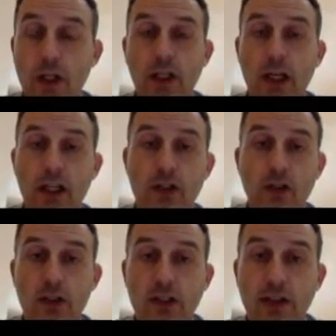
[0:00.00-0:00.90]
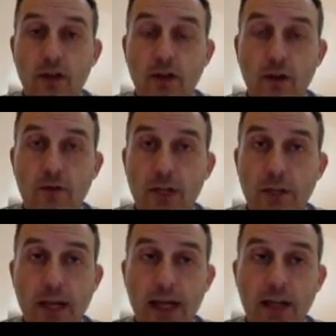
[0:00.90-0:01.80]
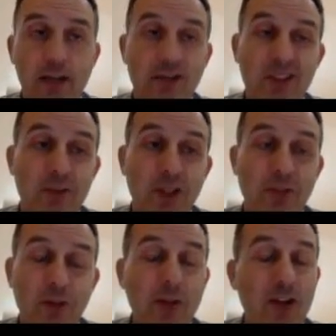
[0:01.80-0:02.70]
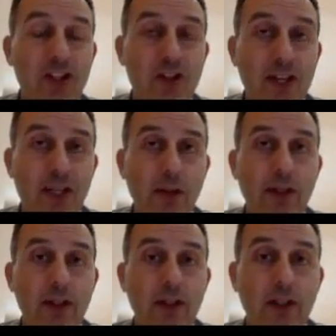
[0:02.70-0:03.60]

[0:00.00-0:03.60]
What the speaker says: As long as they've got good feedback, you can pretty much use anyone.